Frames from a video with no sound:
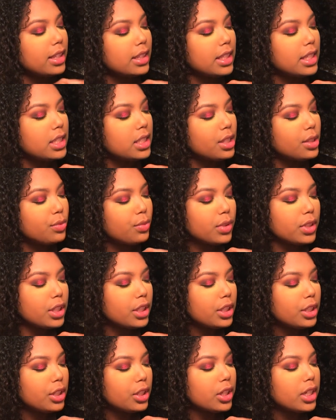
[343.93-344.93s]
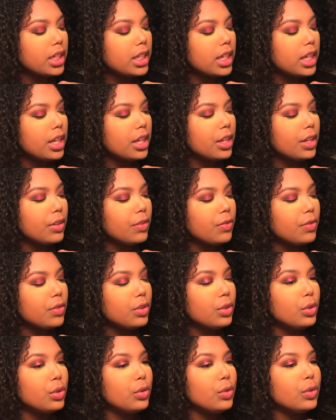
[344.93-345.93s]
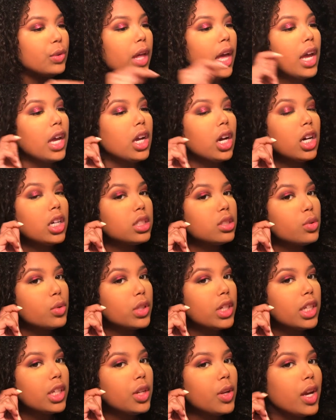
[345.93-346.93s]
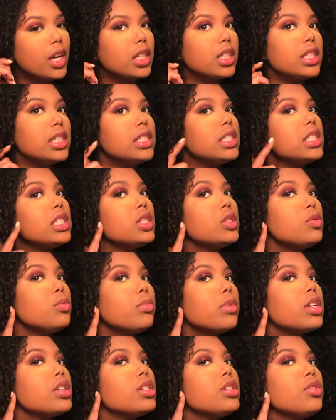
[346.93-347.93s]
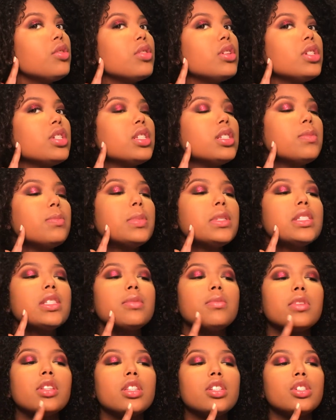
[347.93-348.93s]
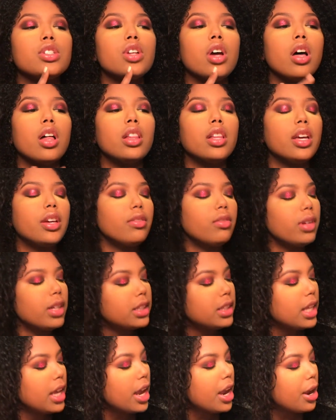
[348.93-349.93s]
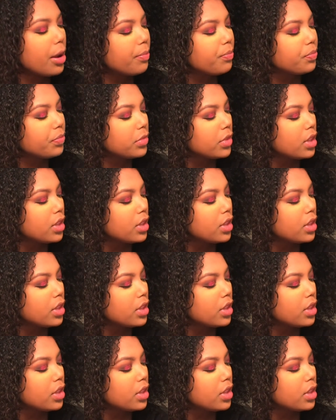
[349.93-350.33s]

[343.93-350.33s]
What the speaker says: This is really good if you like contoured and you actually did too much and you can just put some on the jawline right there.